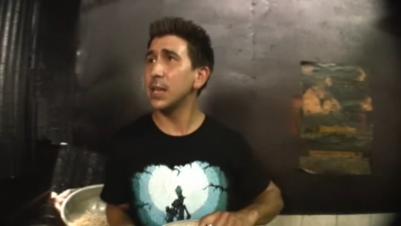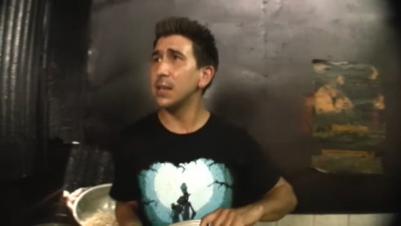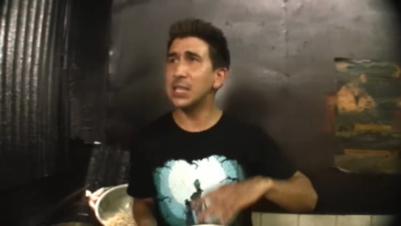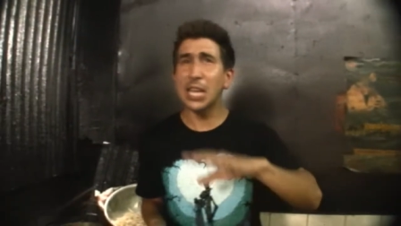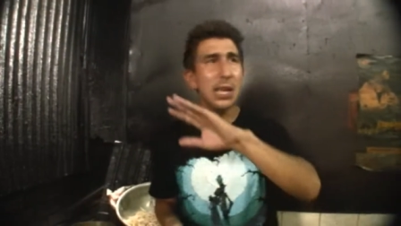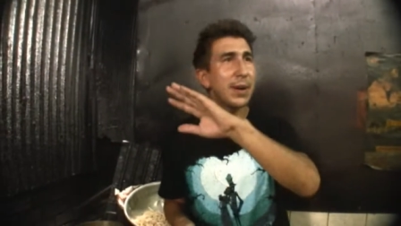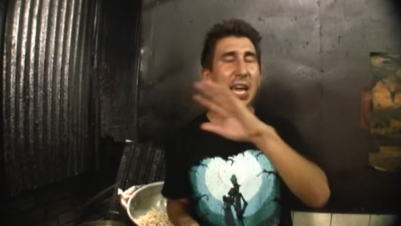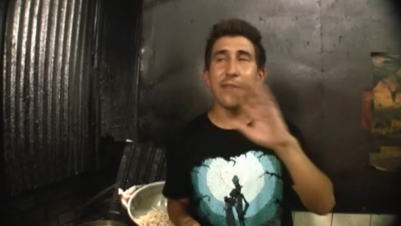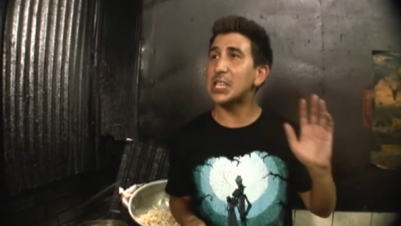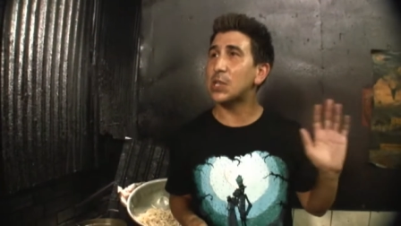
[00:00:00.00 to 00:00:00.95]
Does anybody
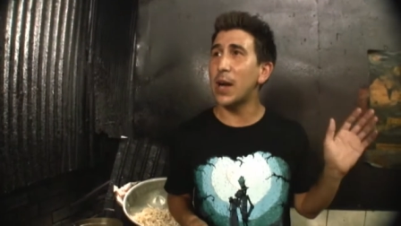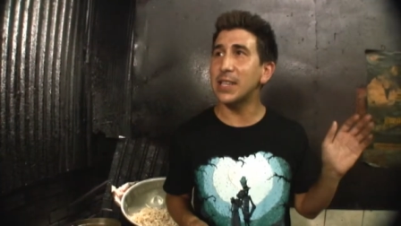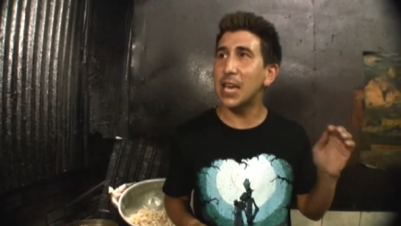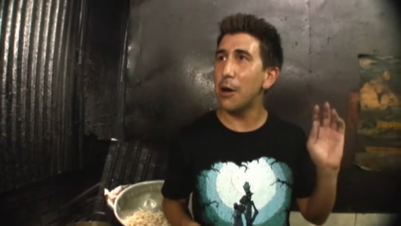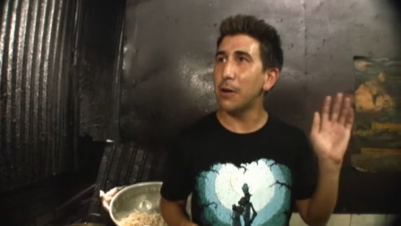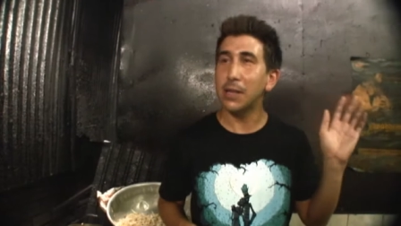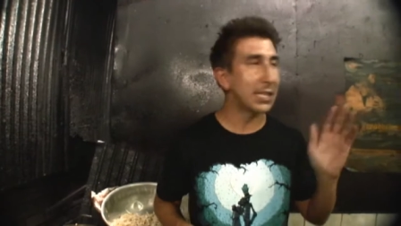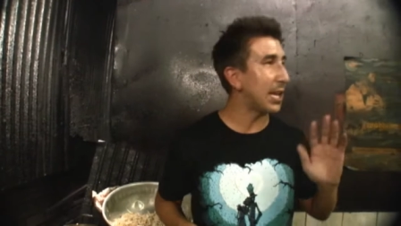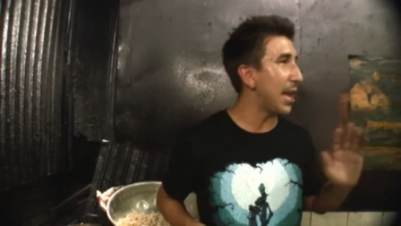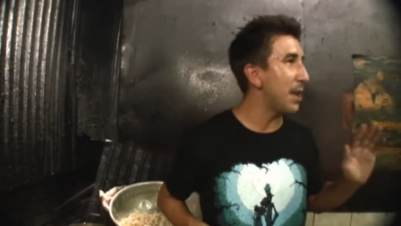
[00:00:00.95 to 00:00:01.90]
have a sweat towel?
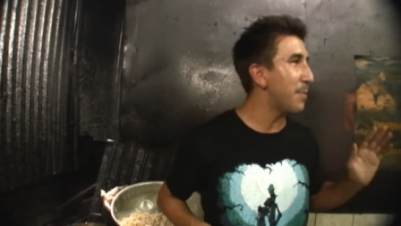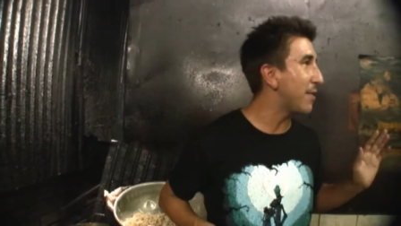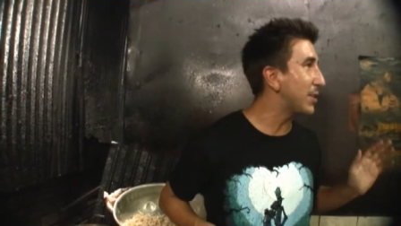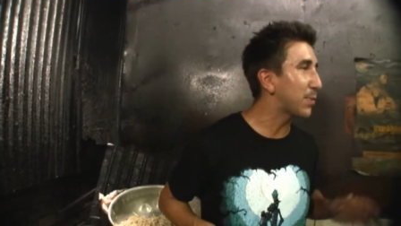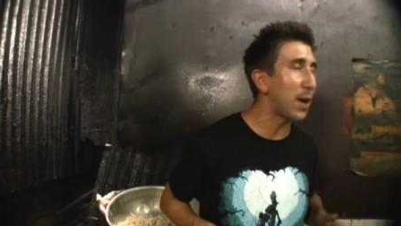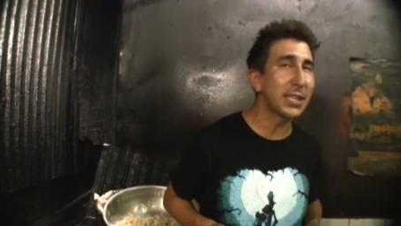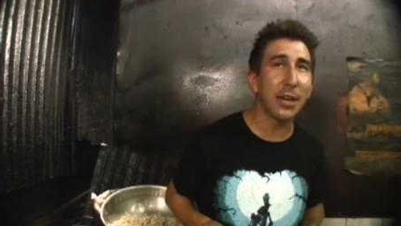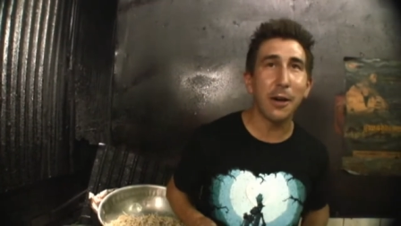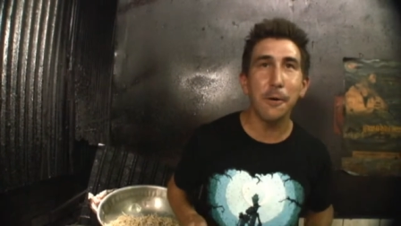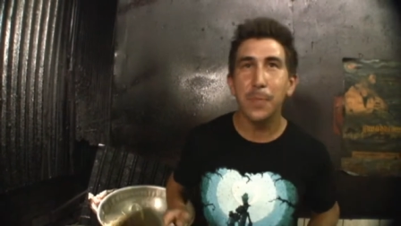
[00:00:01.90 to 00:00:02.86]
Does anybody have a sweat
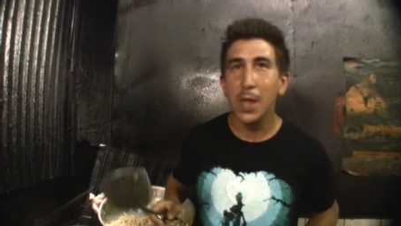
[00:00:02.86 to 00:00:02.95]
towel?